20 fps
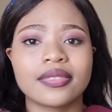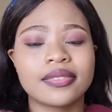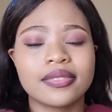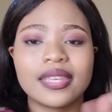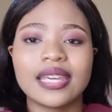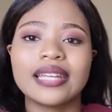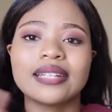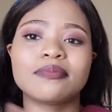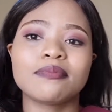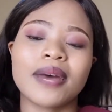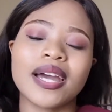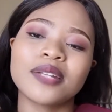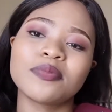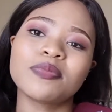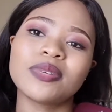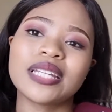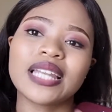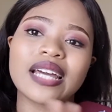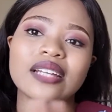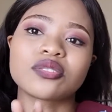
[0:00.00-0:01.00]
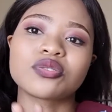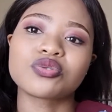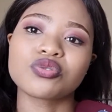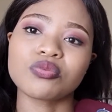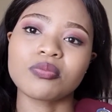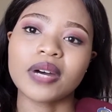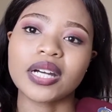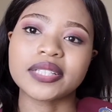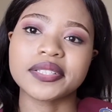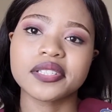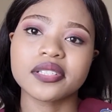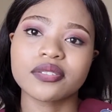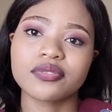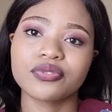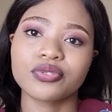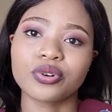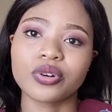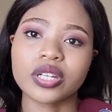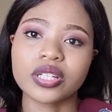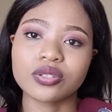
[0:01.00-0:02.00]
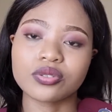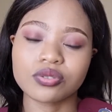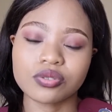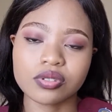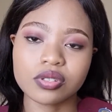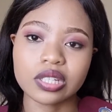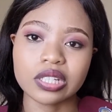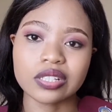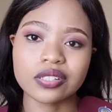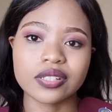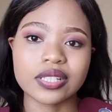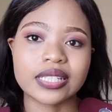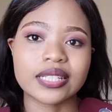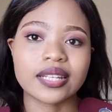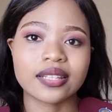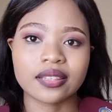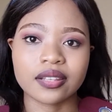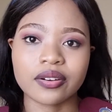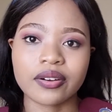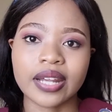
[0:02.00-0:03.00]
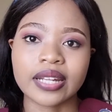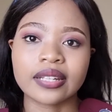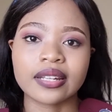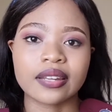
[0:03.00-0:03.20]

it might be like too much for it to secrete at the right